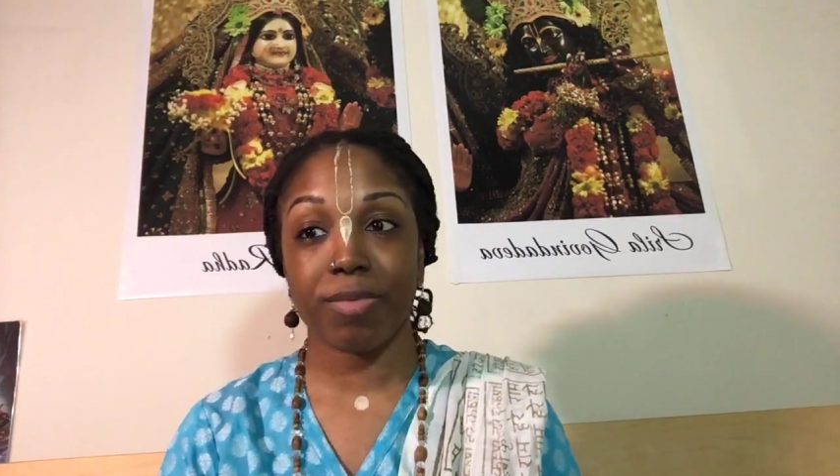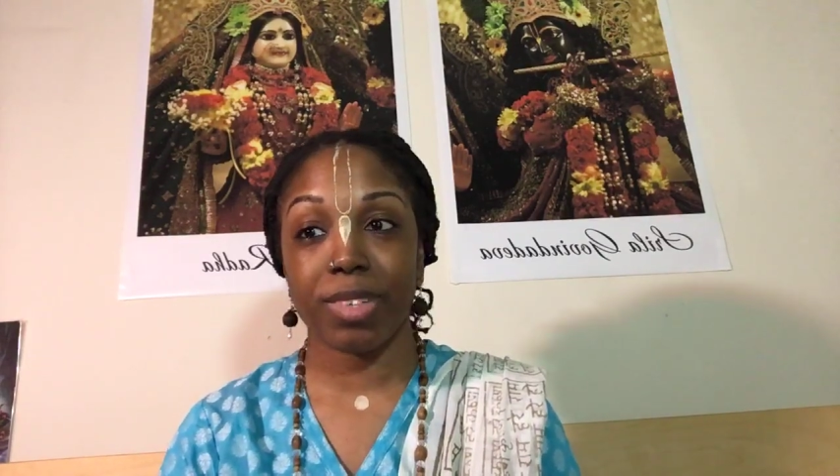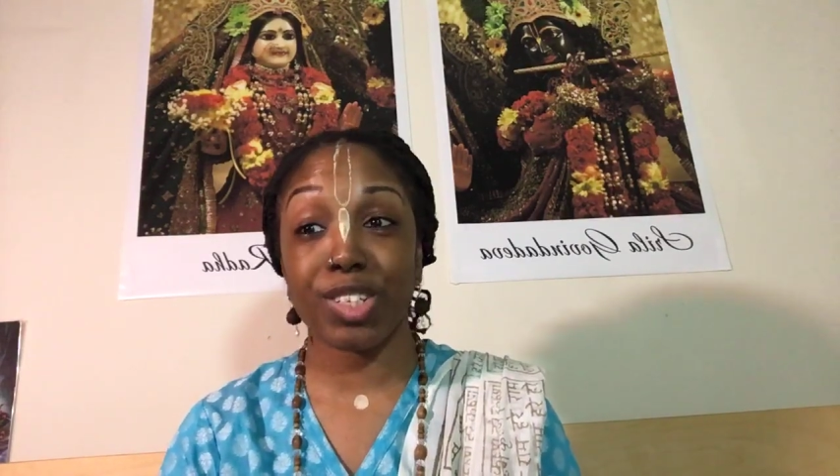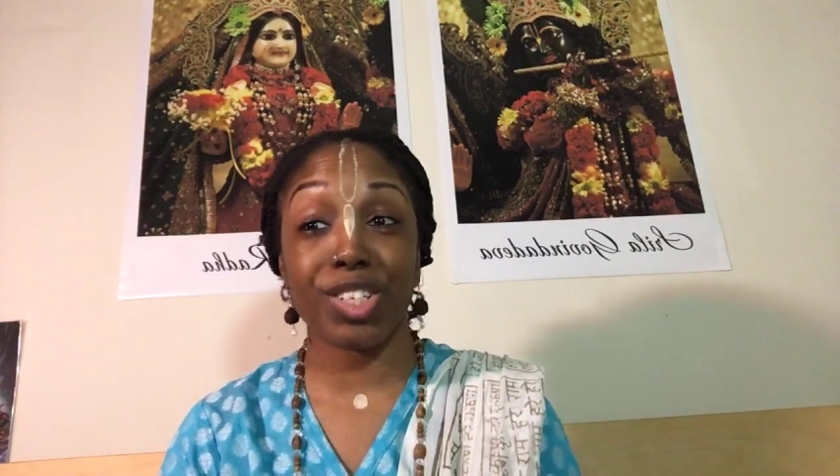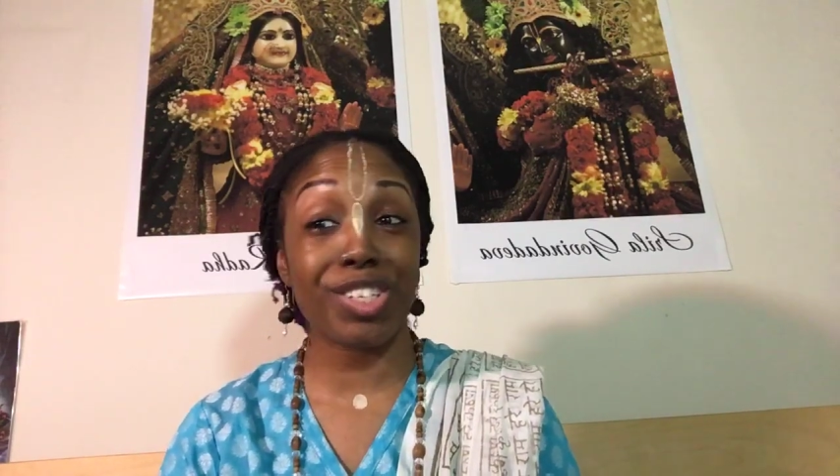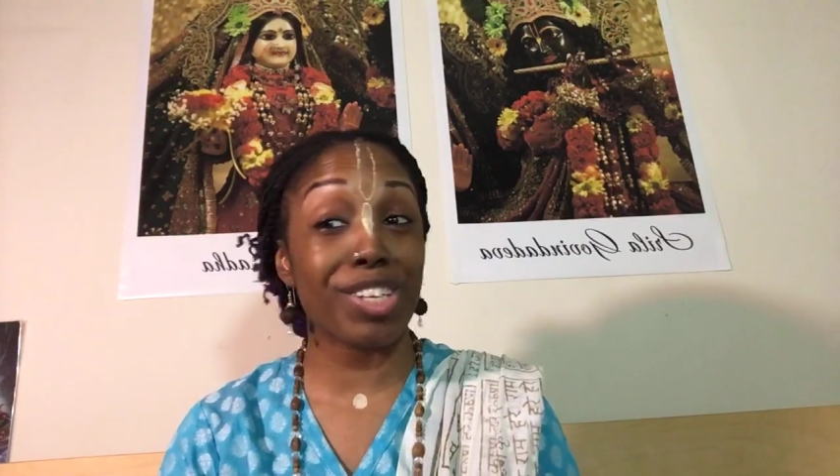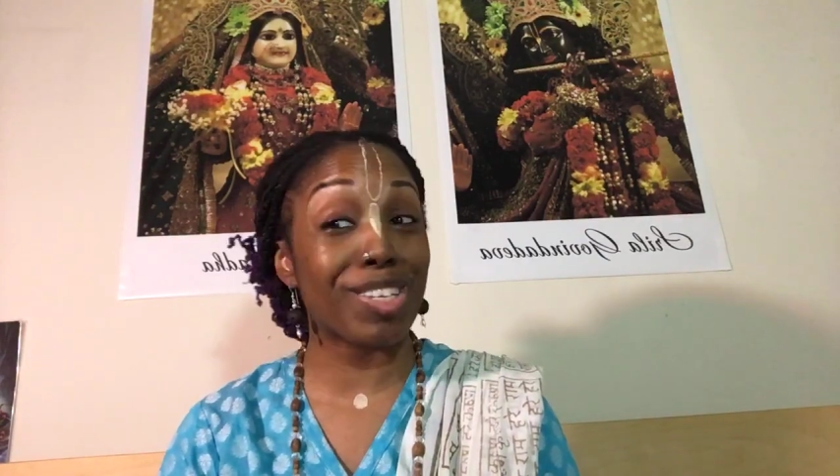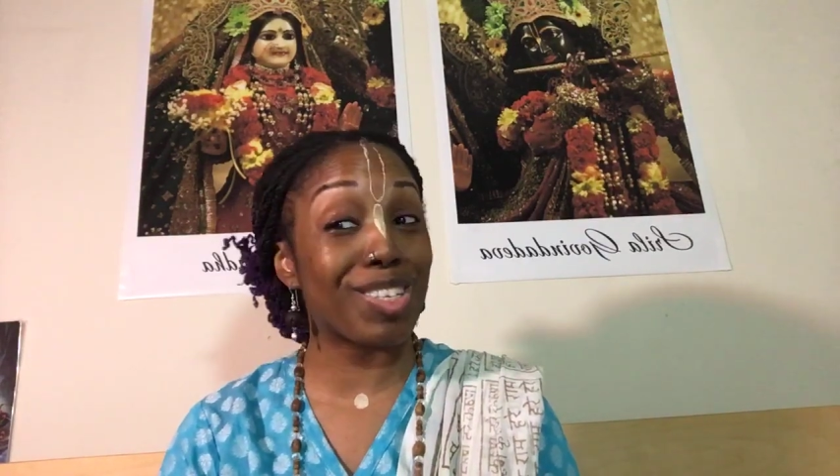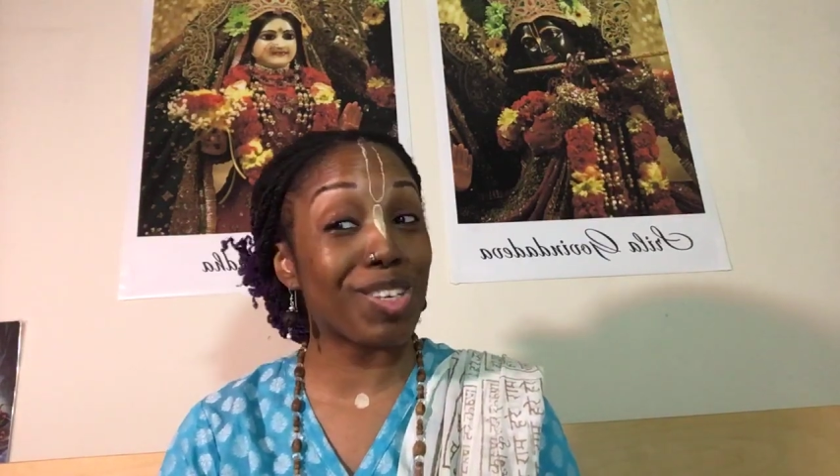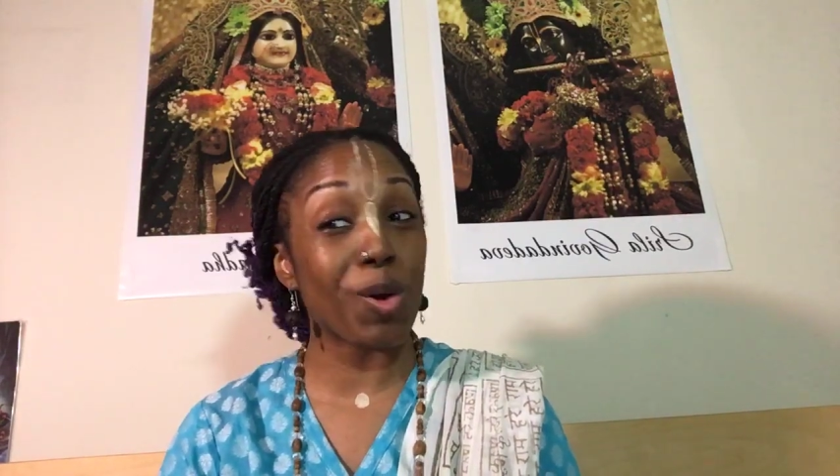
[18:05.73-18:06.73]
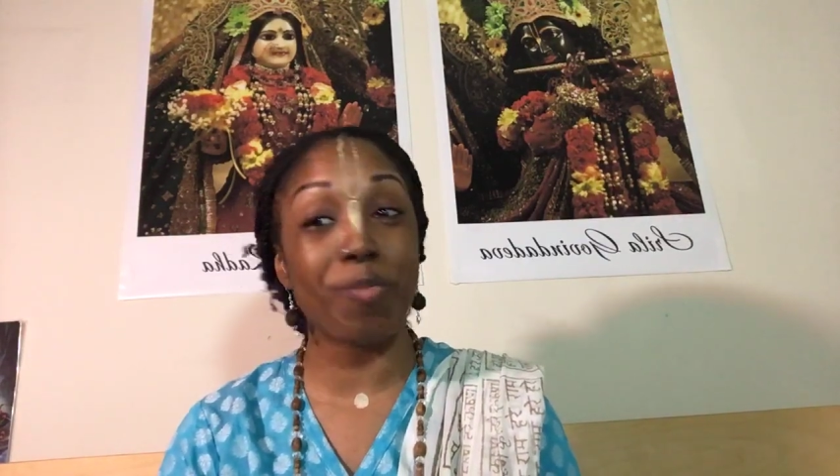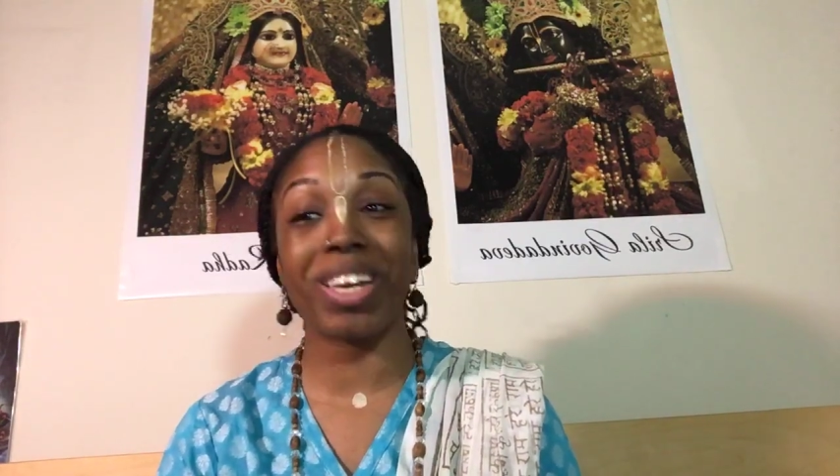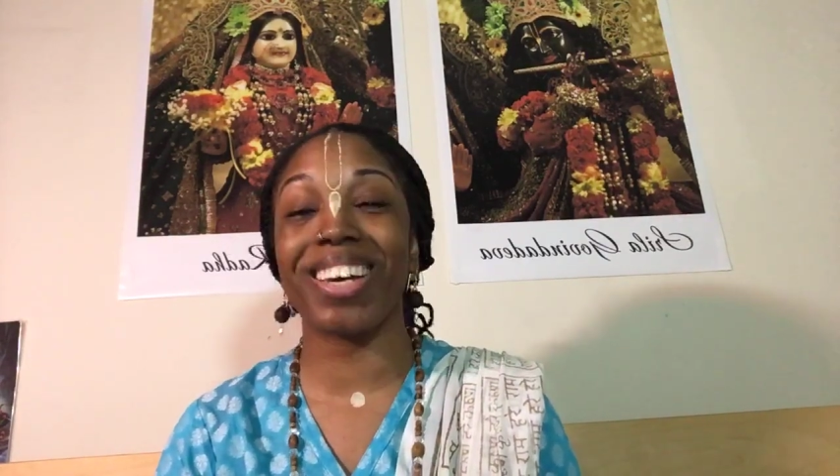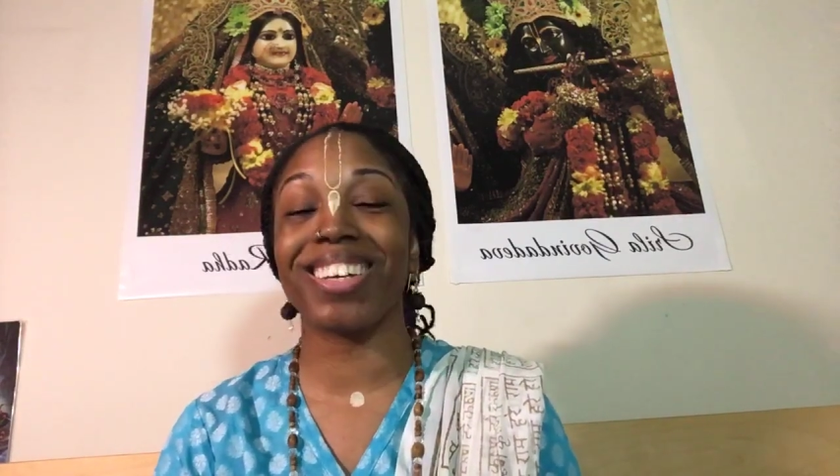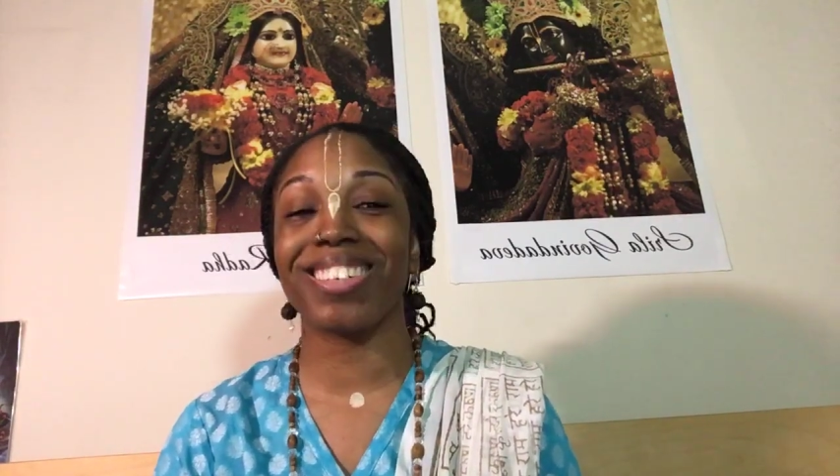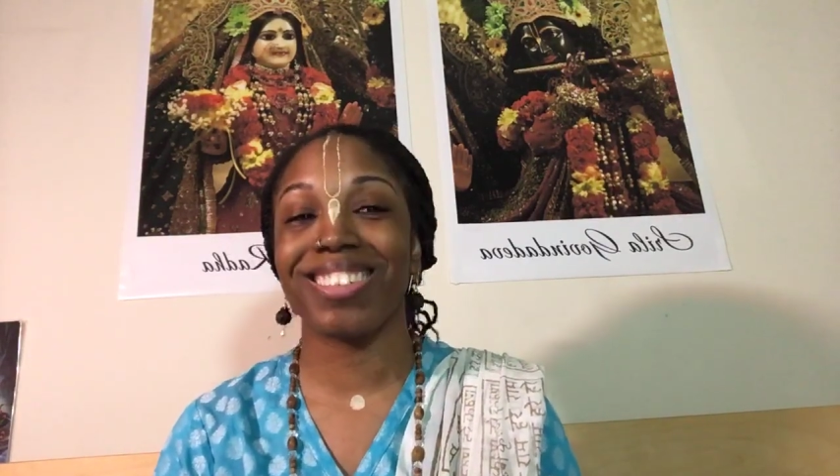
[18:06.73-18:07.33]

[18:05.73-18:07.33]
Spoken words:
And she says, so be it.